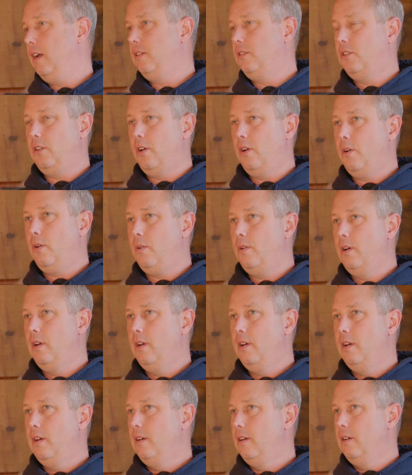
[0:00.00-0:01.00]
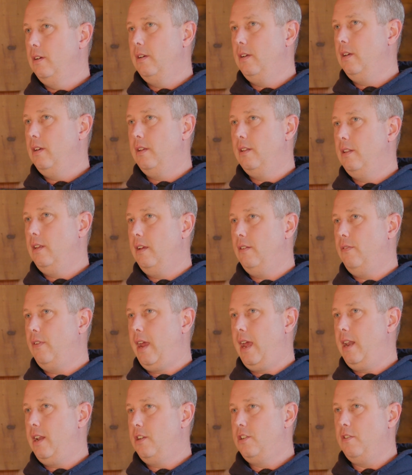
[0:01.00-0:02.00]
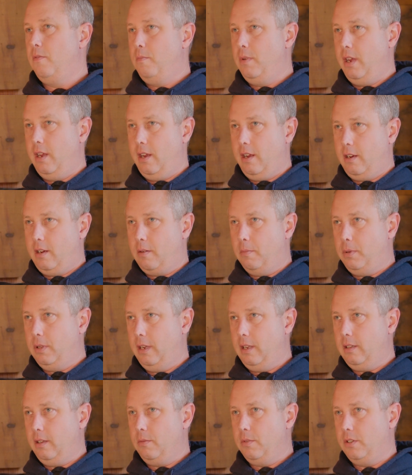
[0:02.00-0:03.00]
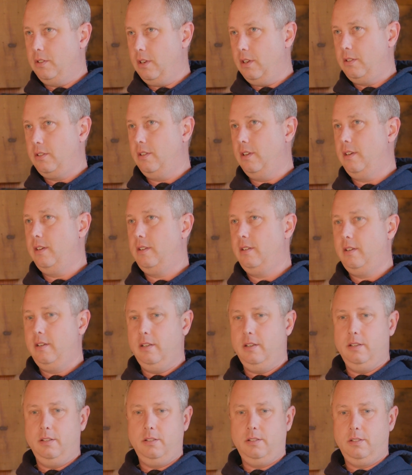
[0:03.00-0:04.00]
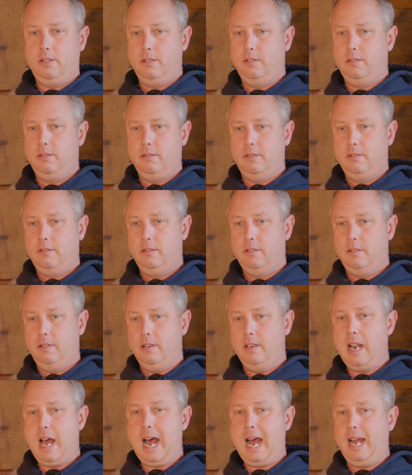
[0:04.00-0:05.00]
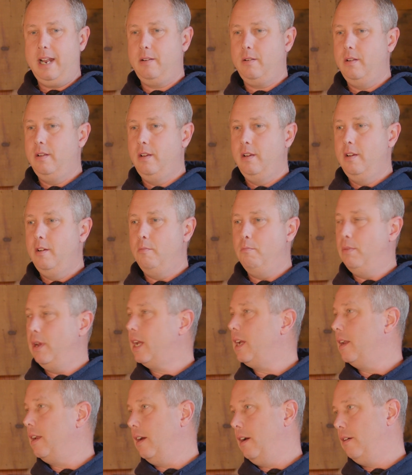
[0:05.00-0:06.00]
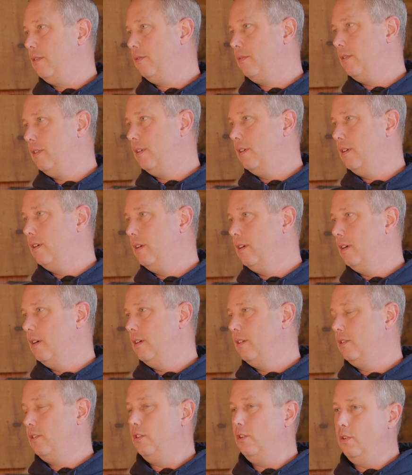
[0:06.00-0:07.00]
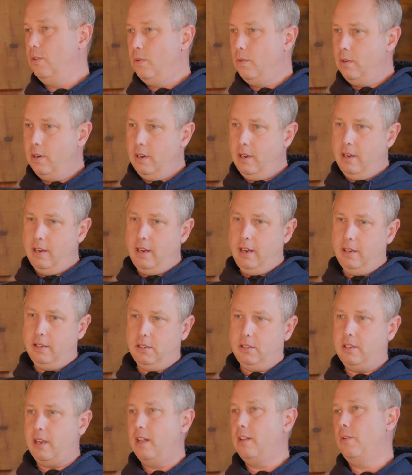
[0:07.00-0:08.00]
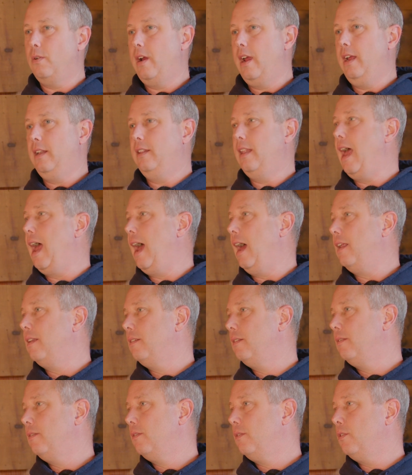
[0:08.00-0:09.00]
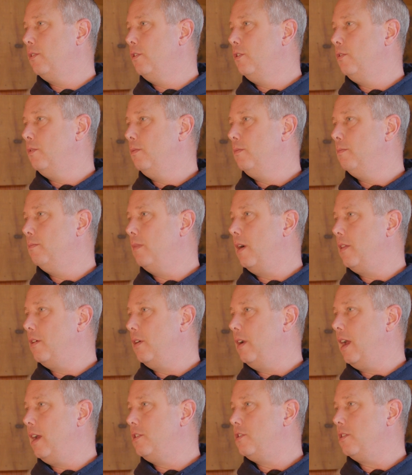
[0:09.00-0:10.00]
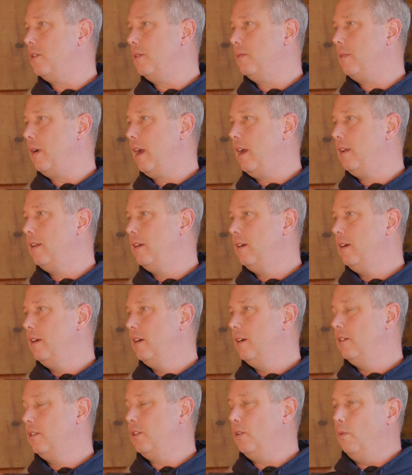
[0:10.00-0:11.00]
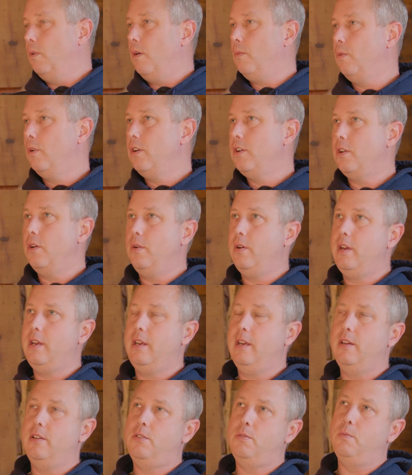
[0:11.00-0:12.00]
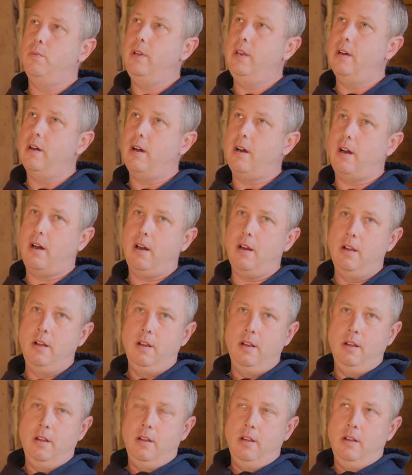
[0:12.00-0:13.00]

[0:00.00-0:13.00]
And so the advantage of being completely resistant is not big enough to accelerate that through Mother Nature, right? So what we're doing is we are